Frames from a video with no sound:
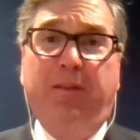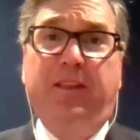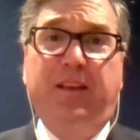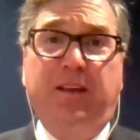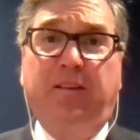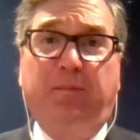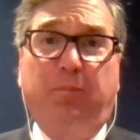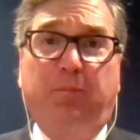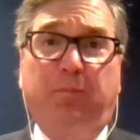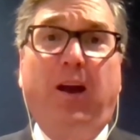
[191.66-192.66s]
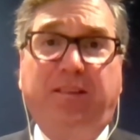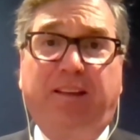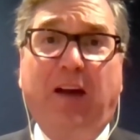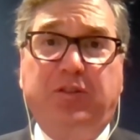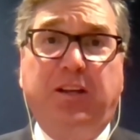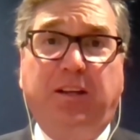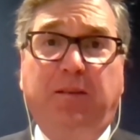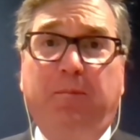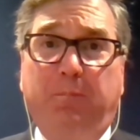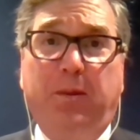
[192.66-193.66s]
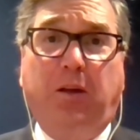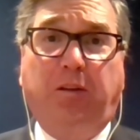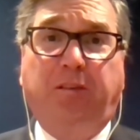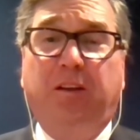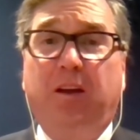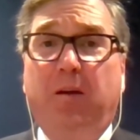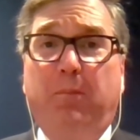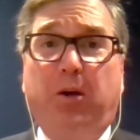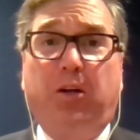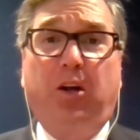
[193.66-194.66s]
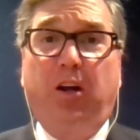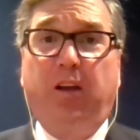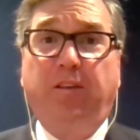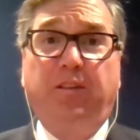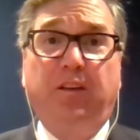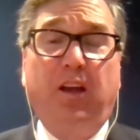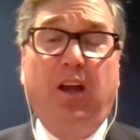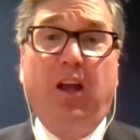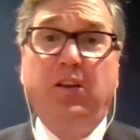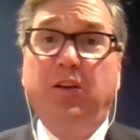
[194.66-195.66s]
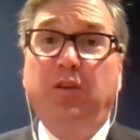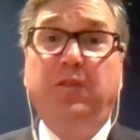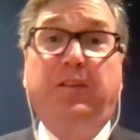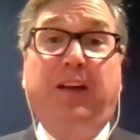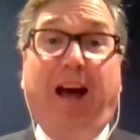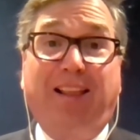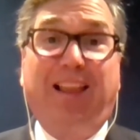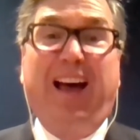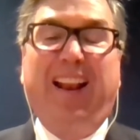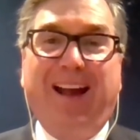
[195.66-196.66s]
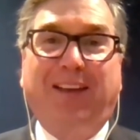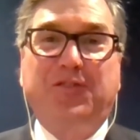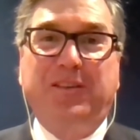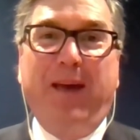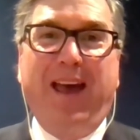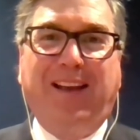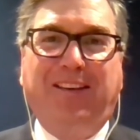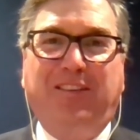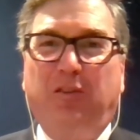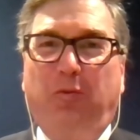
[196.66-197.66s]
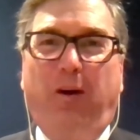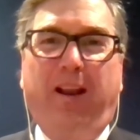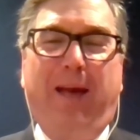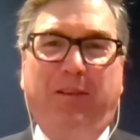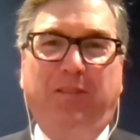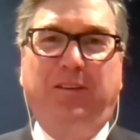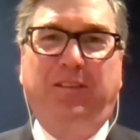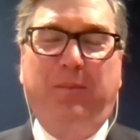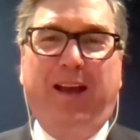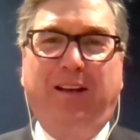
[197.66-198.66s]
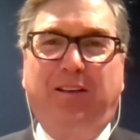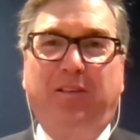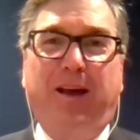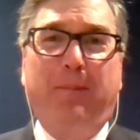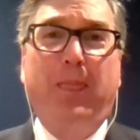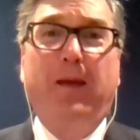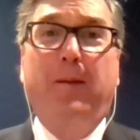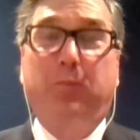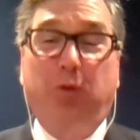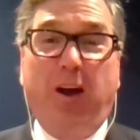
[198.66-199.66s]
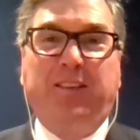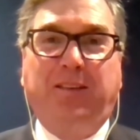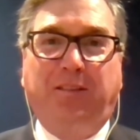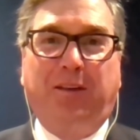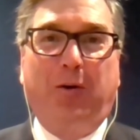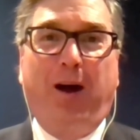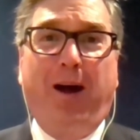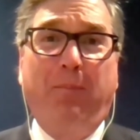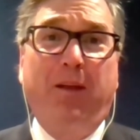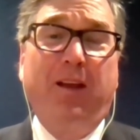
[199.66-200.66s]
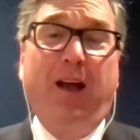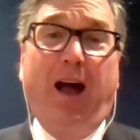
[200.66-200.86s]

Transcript: these price gouging bills, because you know, you've got a lot of extra demand. What happens when demand goes up? Prices go up.